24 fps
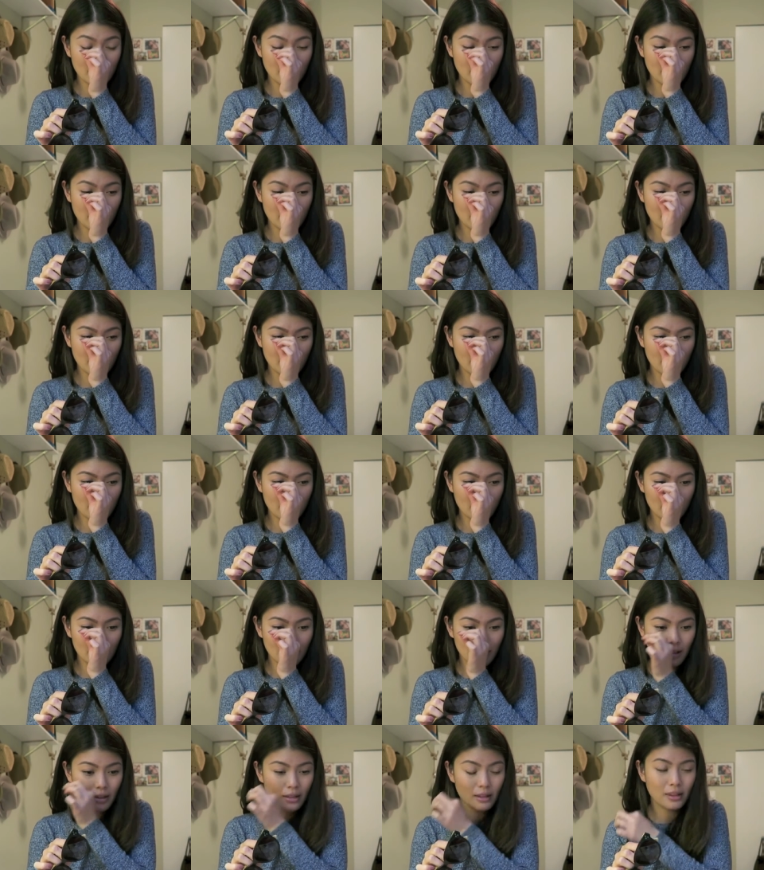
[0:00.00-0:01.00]
Uh,
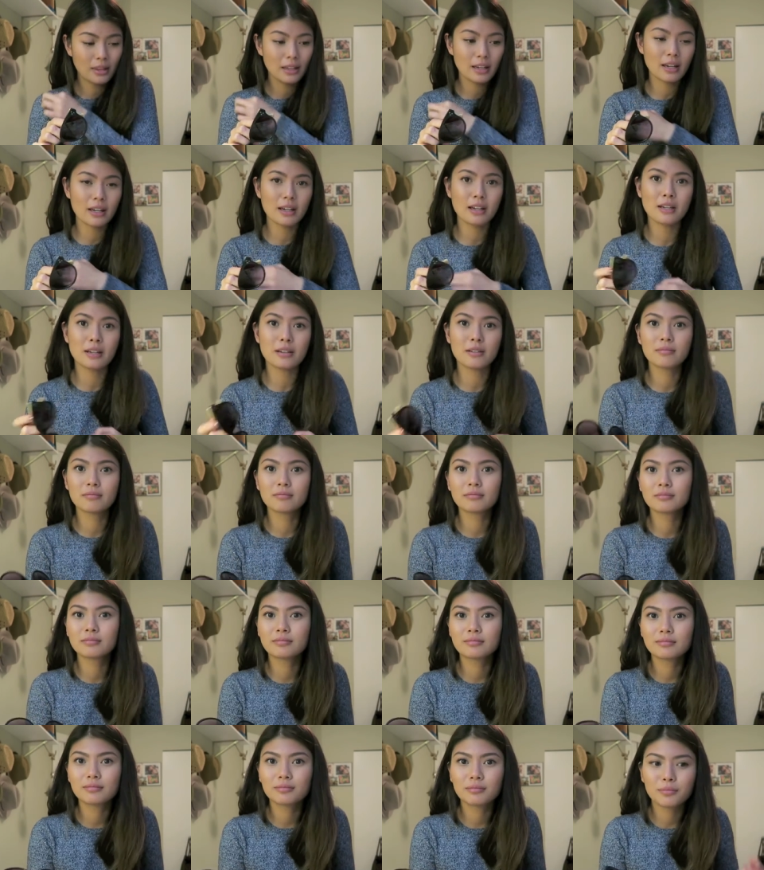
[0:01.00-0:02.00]
they
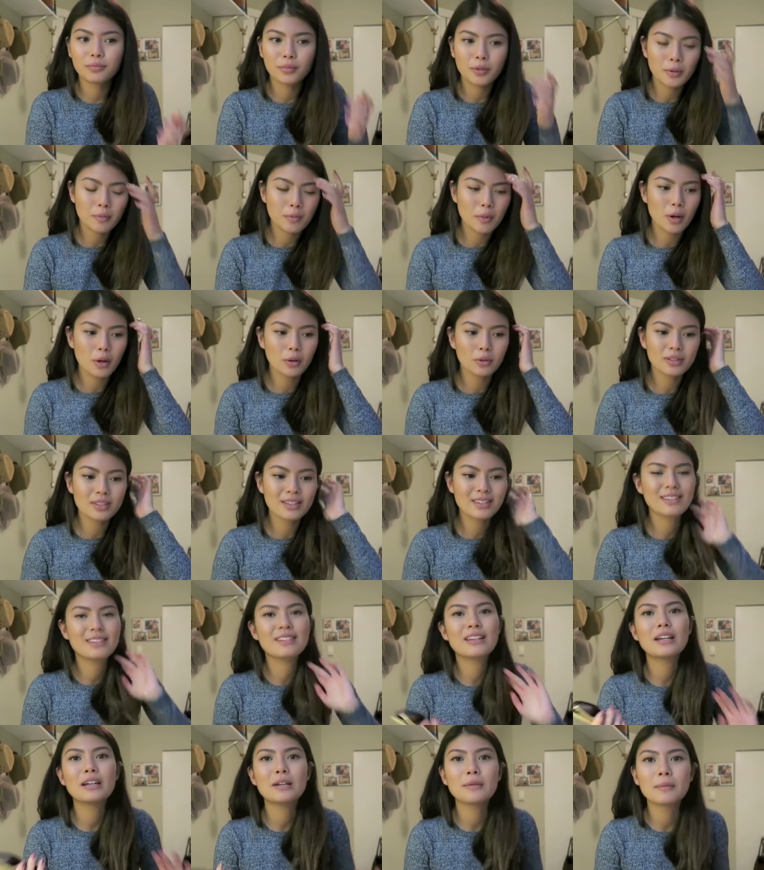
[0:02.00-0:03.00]
promote
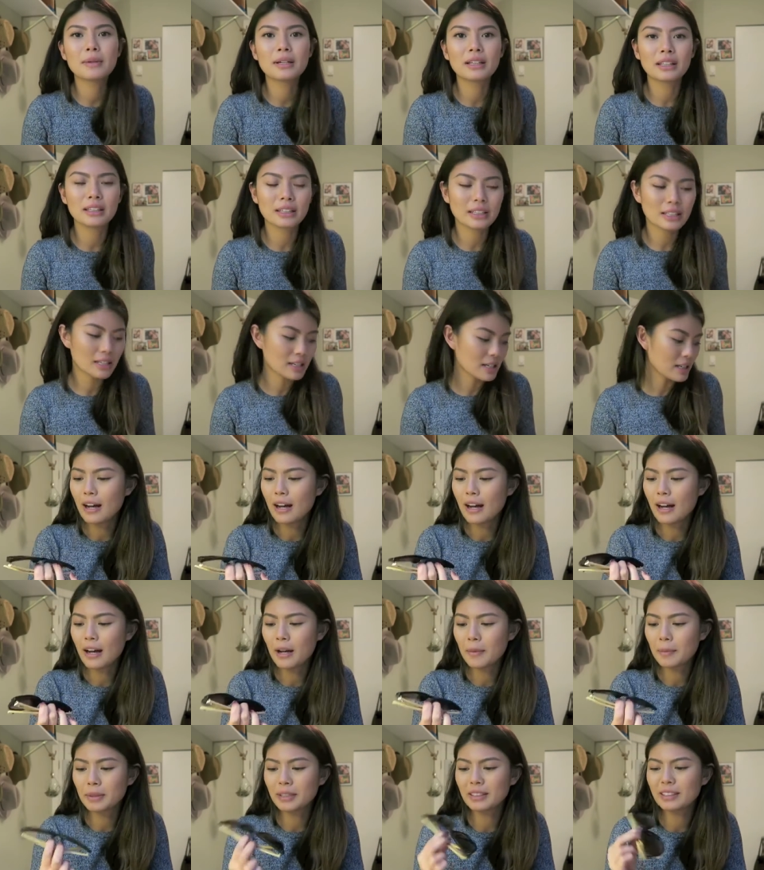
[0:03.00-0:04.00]
sustainability. Uh,
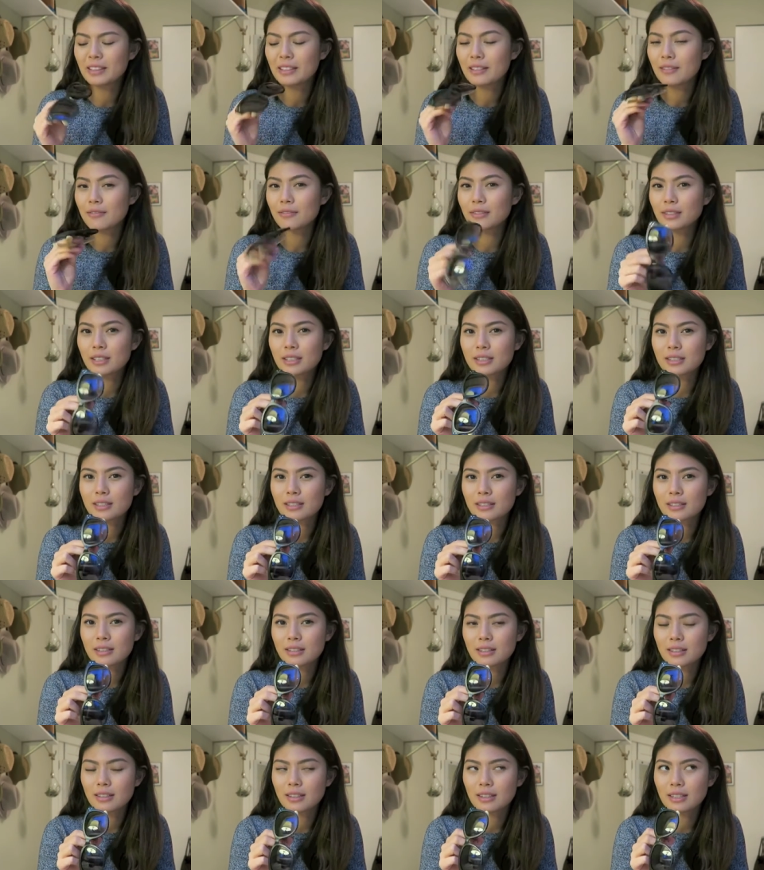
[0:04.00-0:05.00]
I believe this
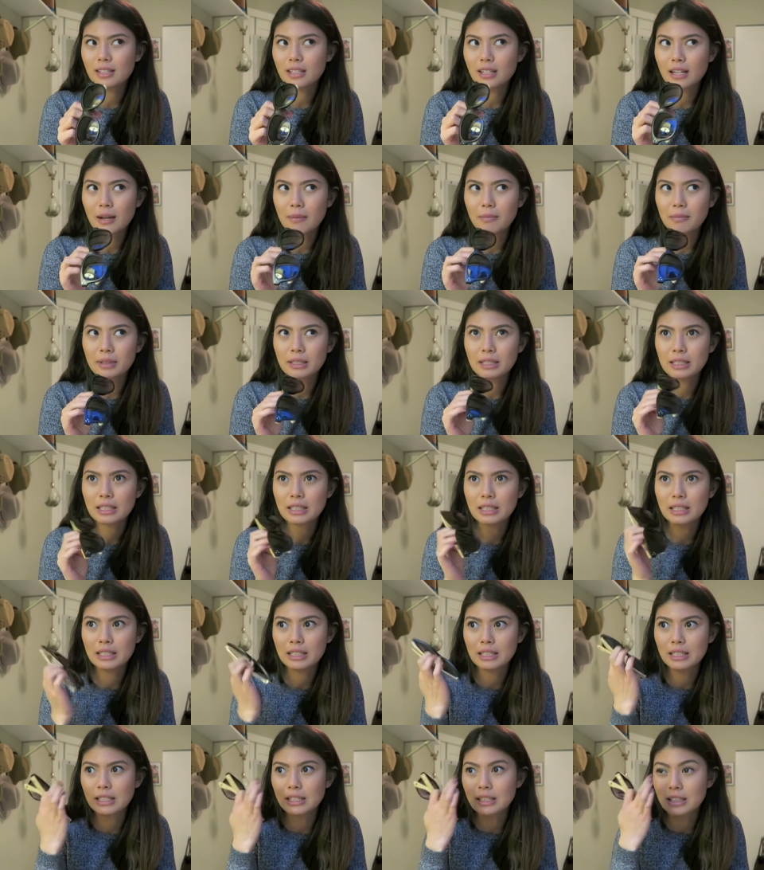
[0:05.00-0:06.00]
the company
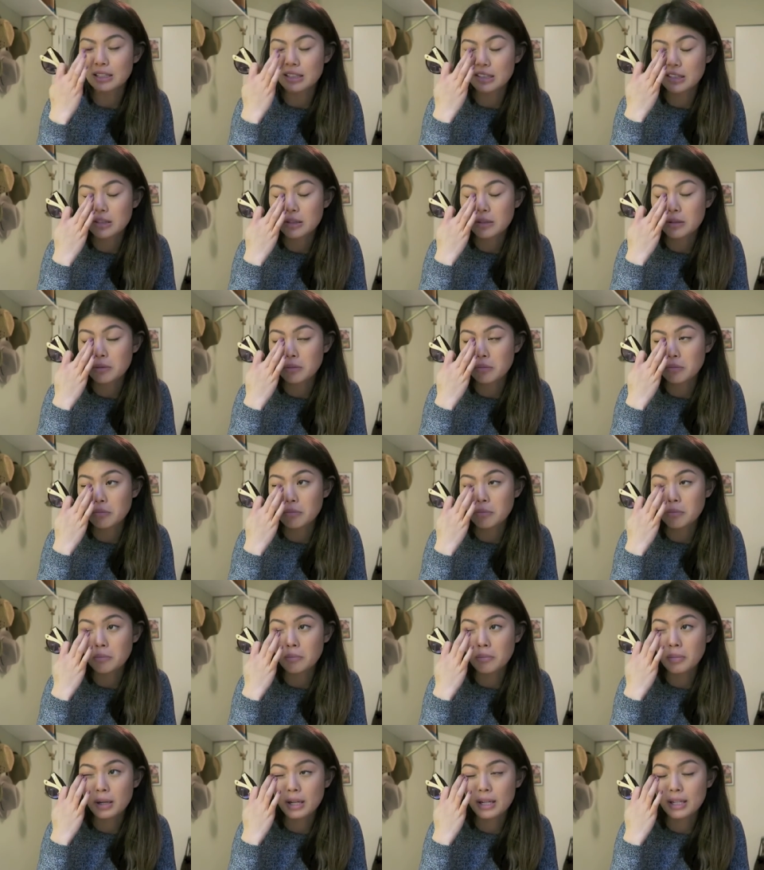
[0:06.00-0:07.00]
is
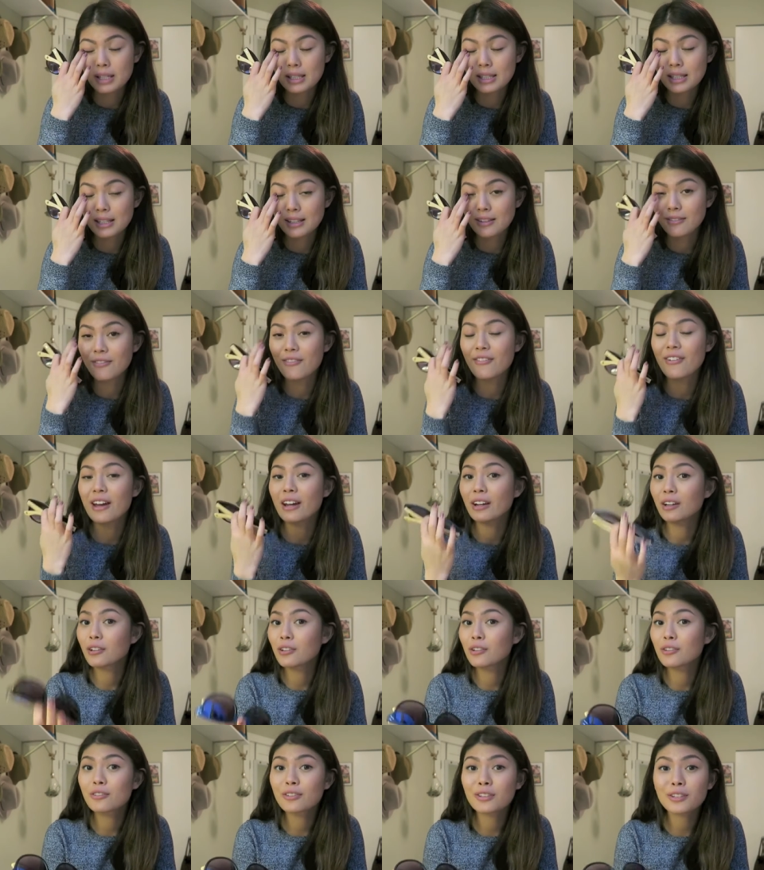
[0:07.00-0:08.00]
based in
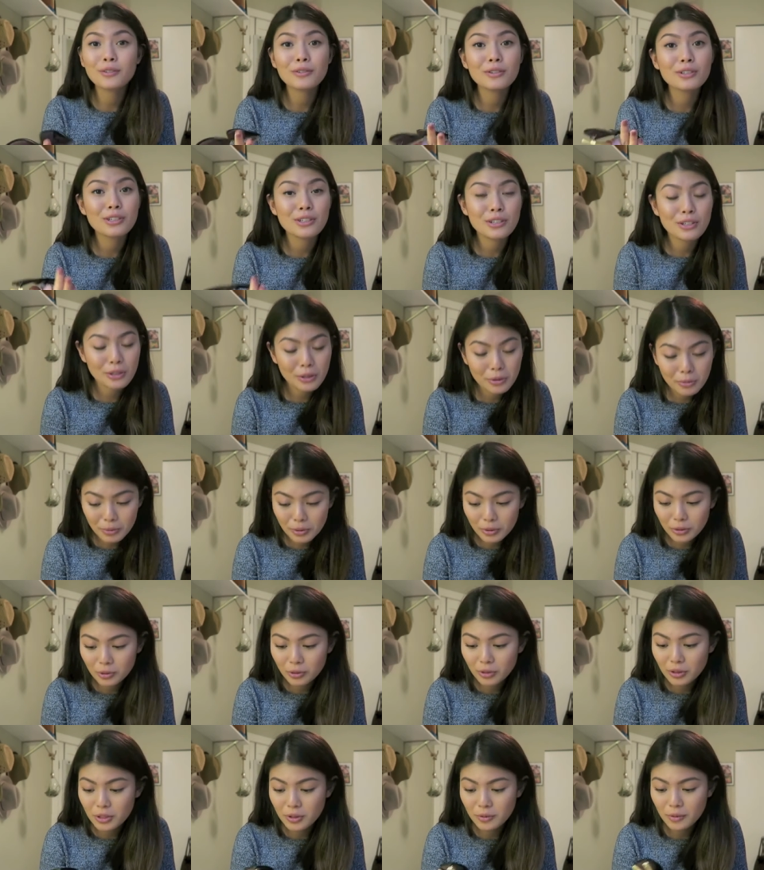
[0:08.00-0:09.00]
Vancouver, which is super
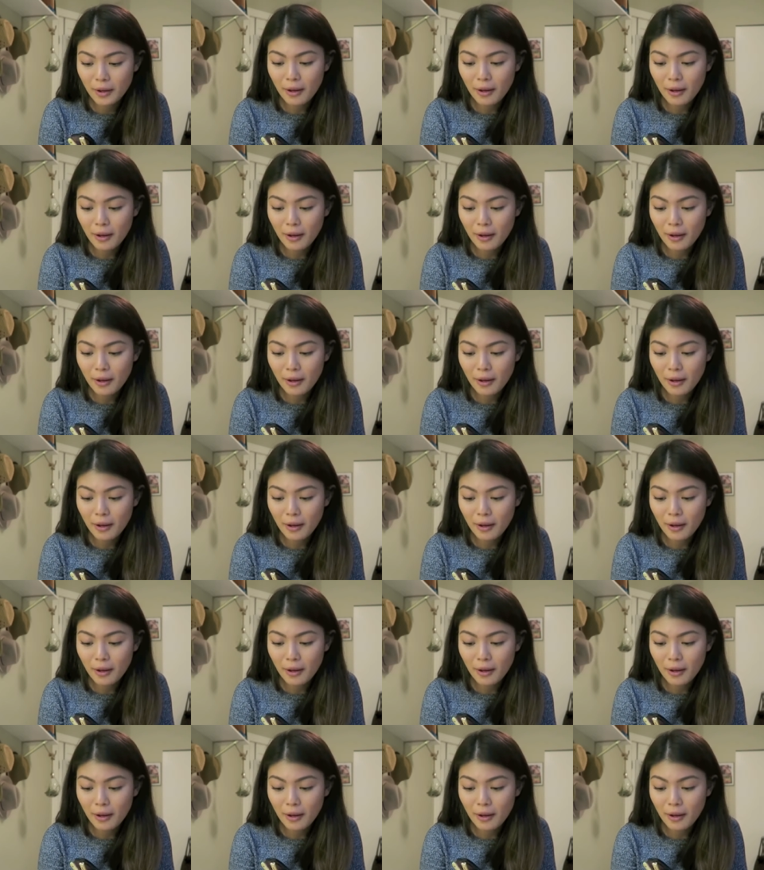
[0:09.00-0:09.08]
cool as